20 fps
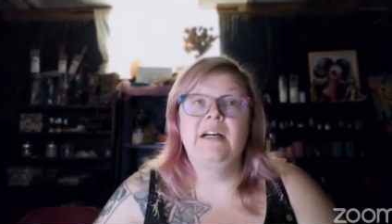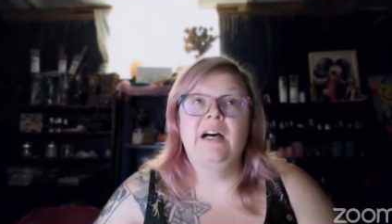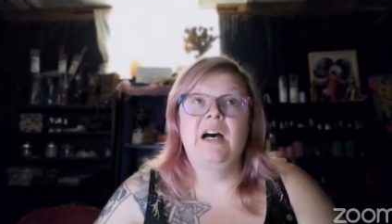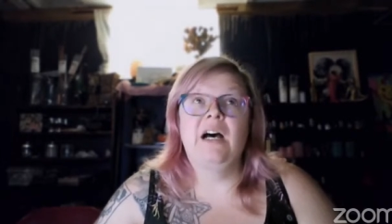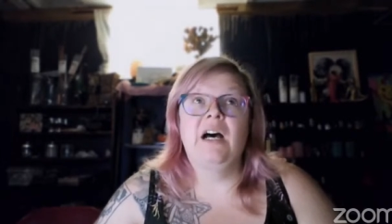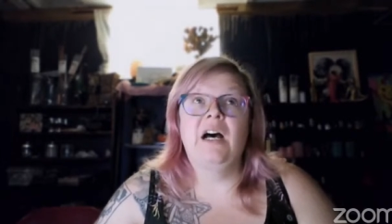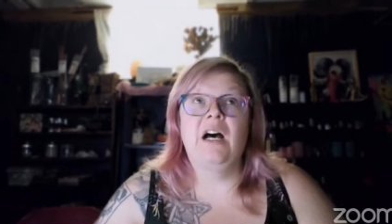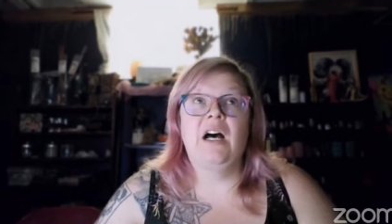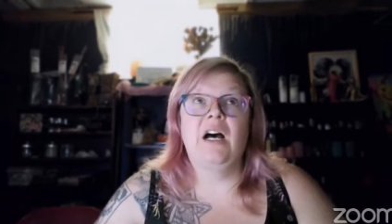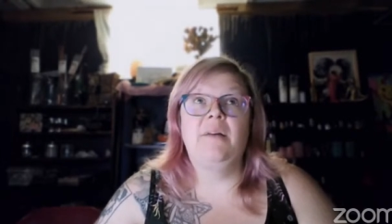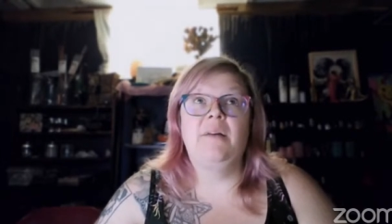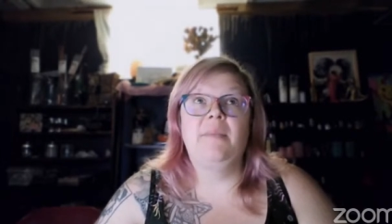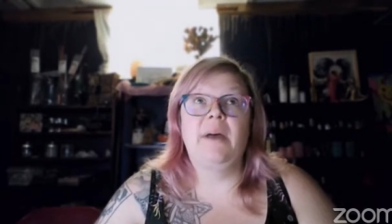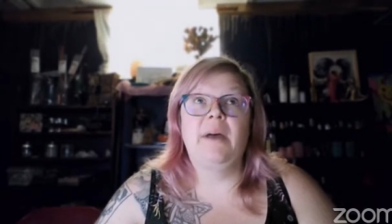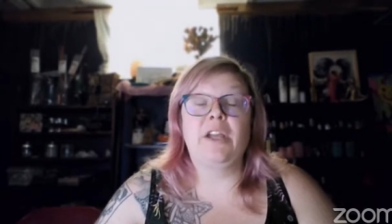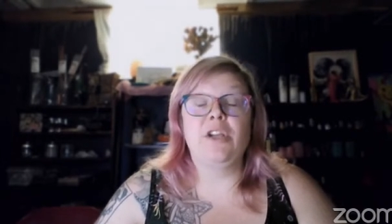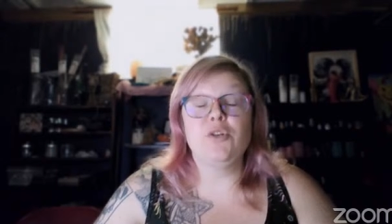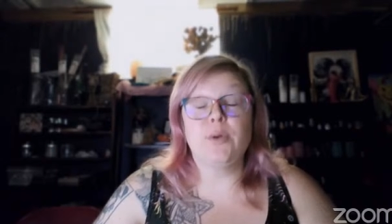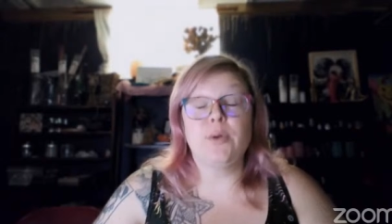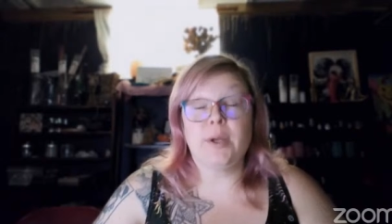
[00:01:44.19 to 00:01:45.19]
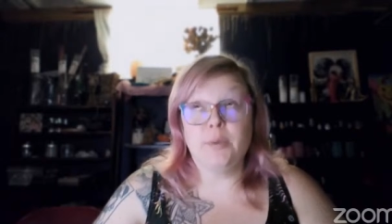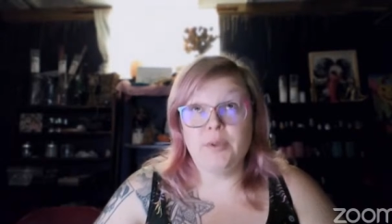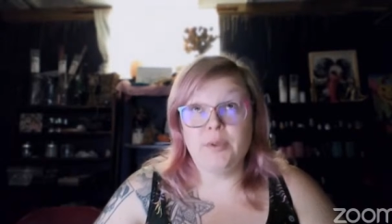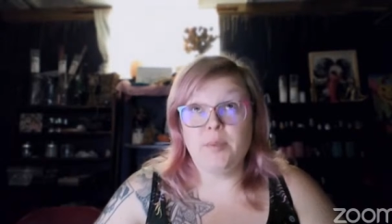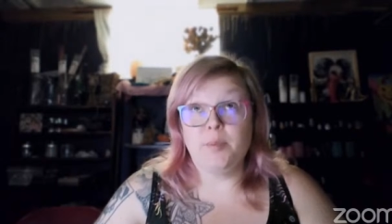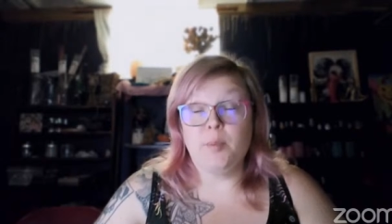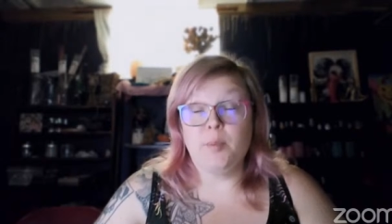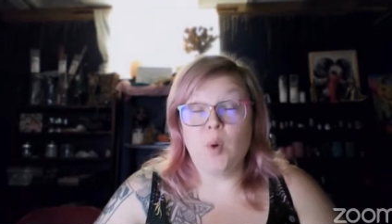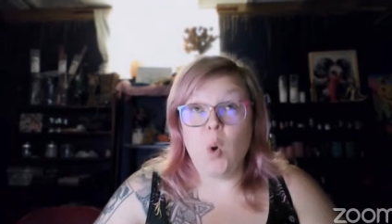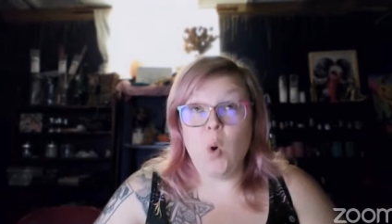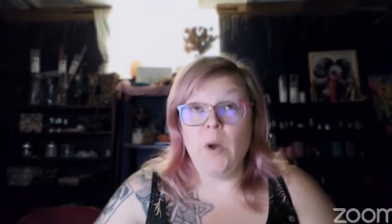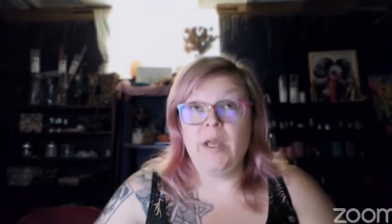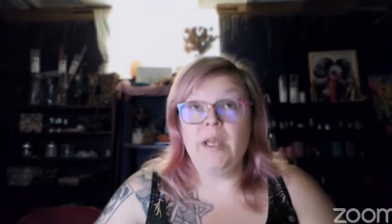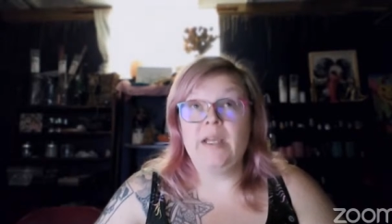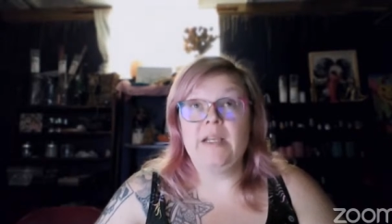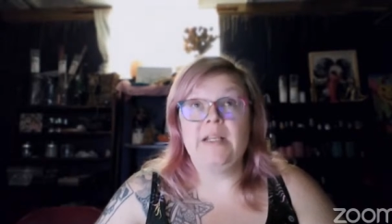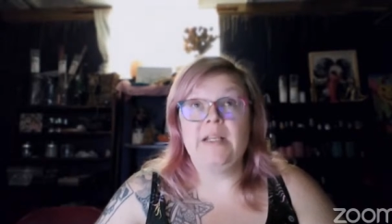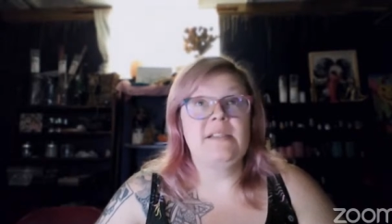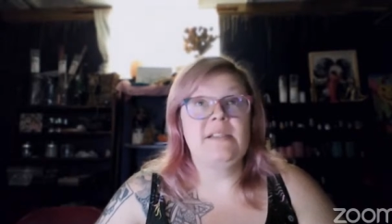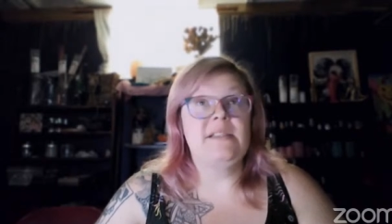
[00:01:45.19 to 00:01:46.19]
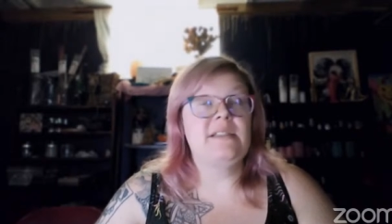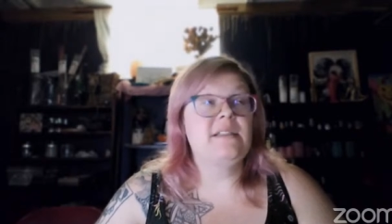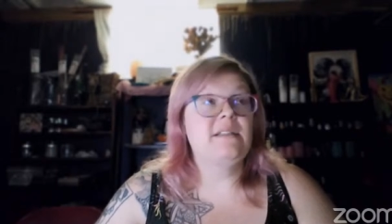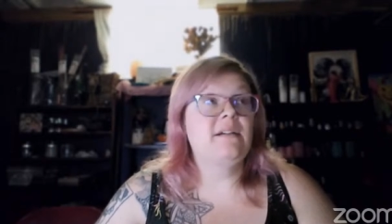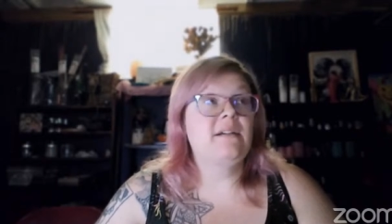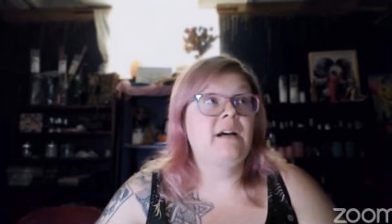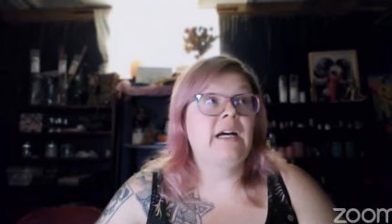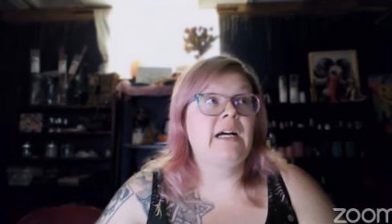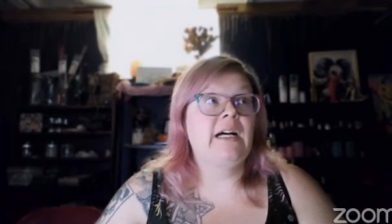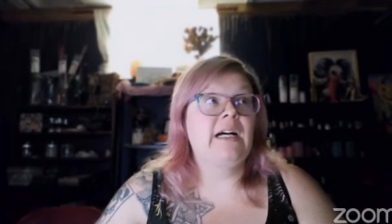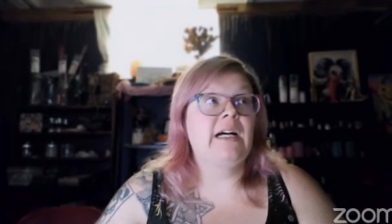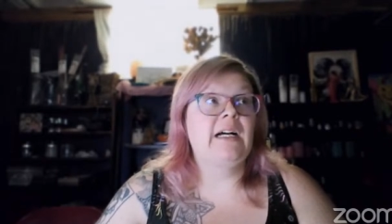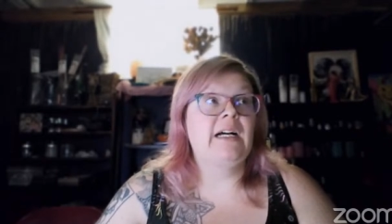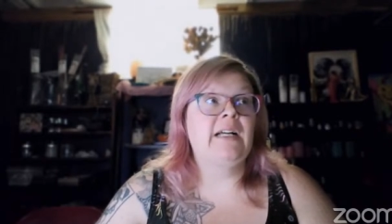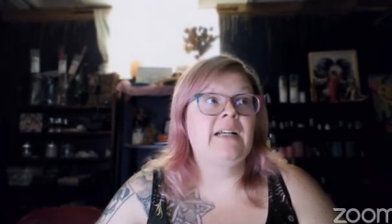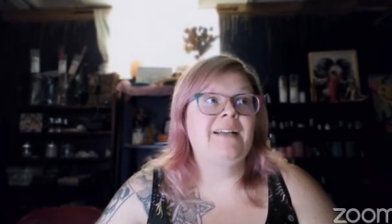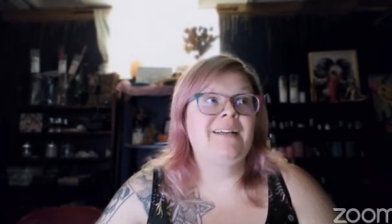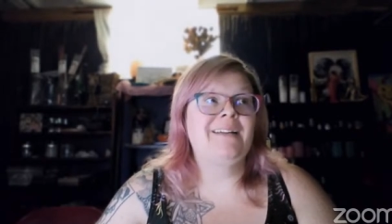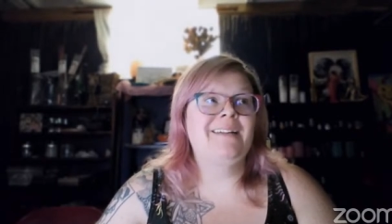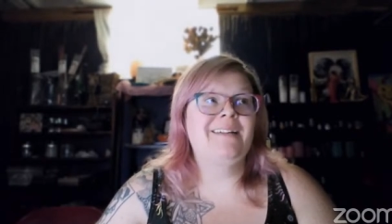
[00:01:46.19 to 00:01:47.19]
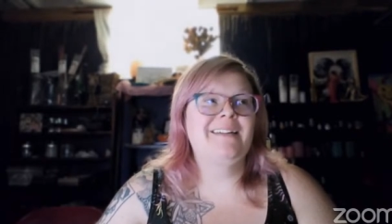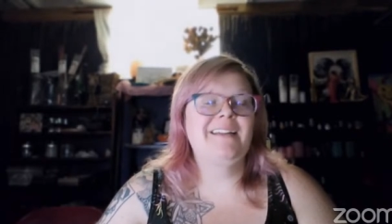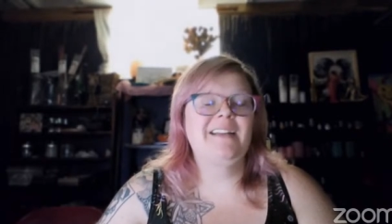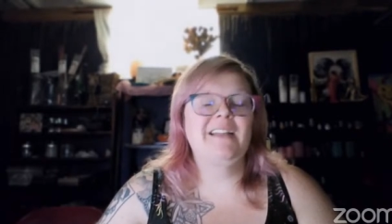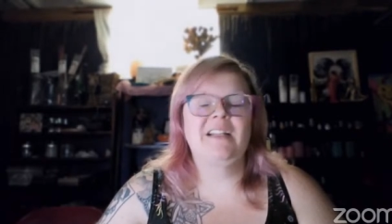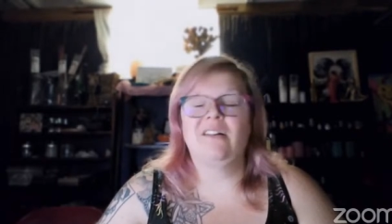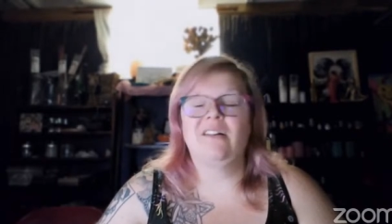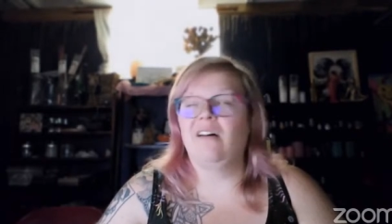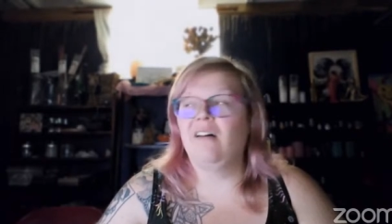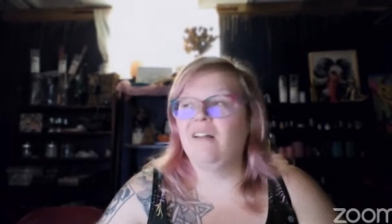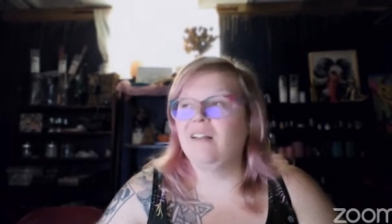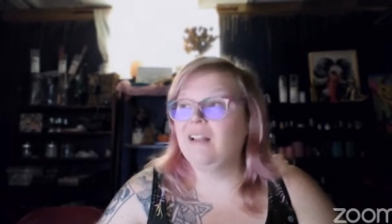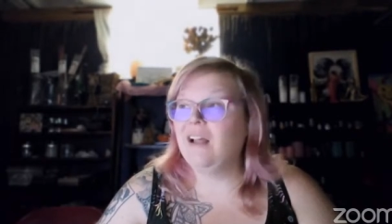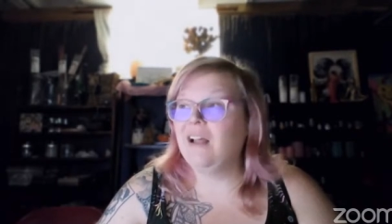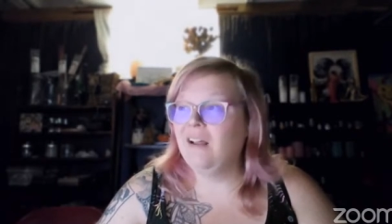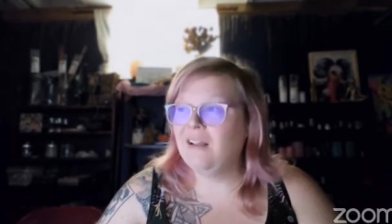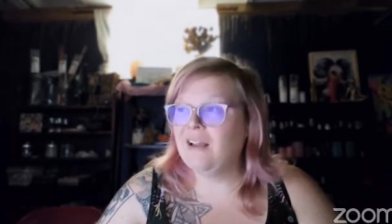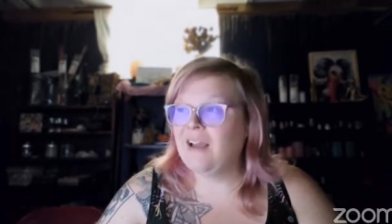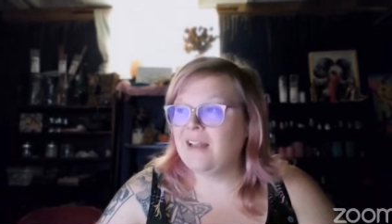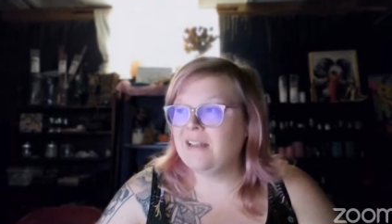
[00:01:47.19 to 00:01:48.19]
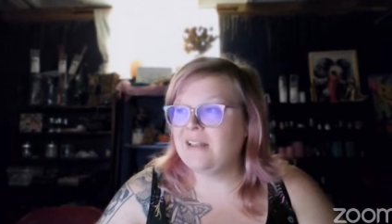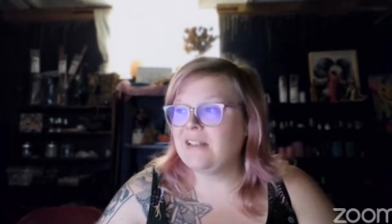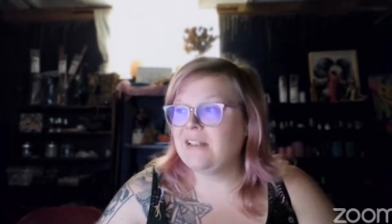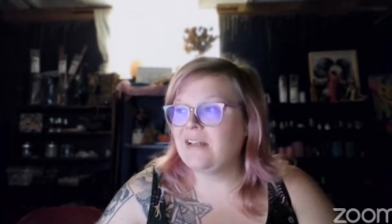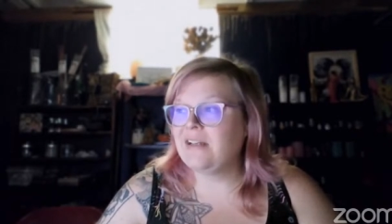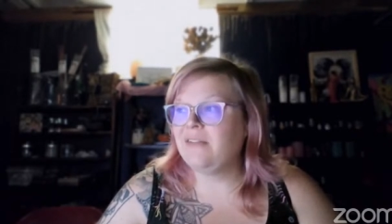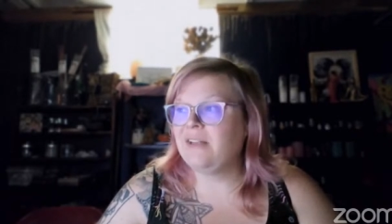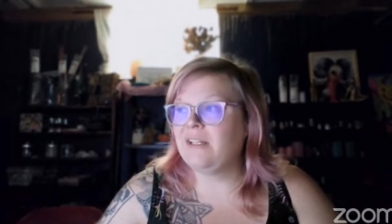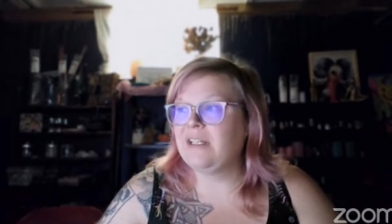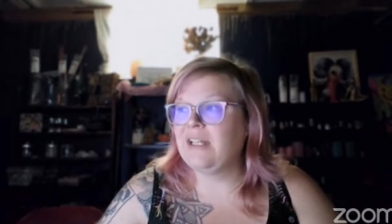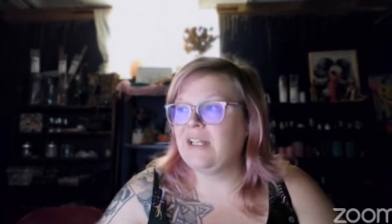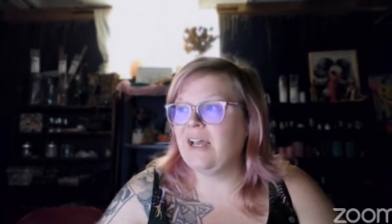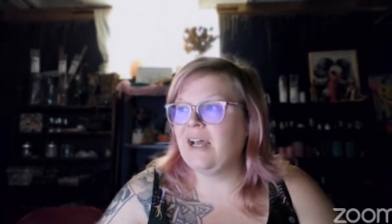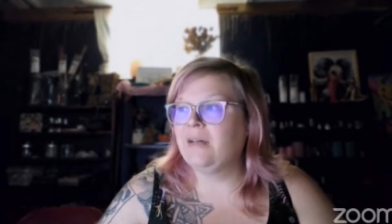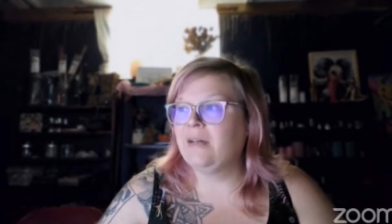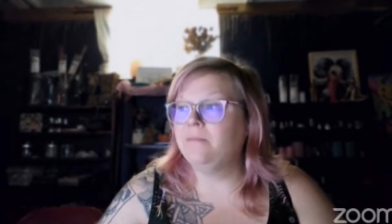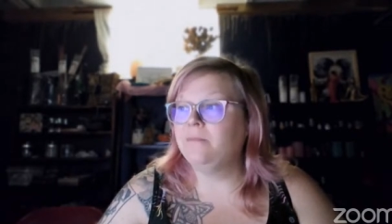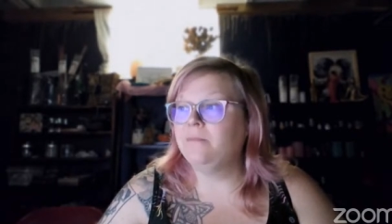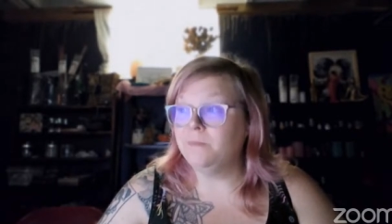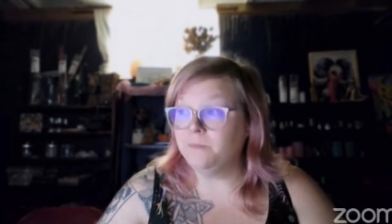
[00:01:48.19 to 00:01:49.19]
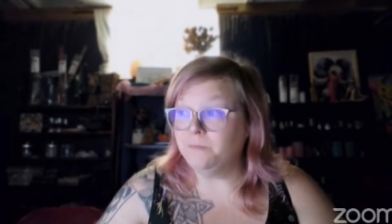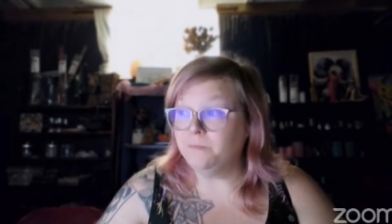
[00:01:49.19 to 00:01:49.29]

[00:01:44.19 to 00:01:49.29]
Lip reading: I can drink with the boys, all kinds of stuff like that.